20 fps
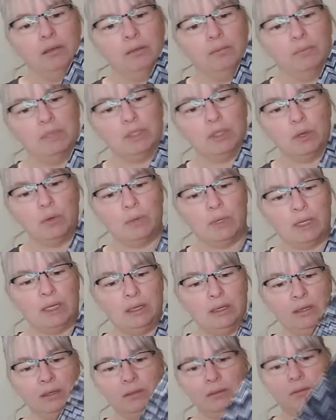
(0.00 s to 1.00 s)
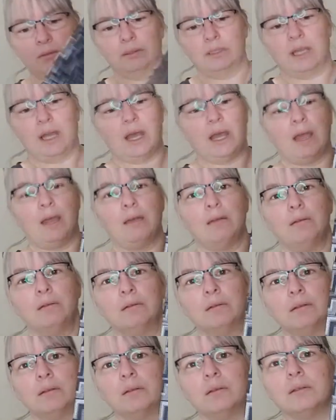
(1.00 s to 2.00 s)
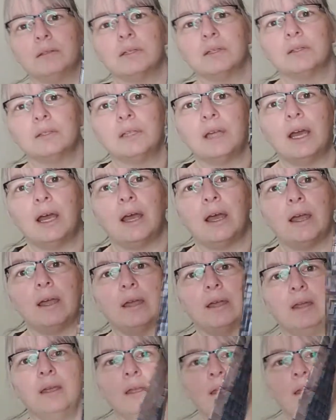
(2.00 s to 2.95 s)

Missoni tie, silk tie,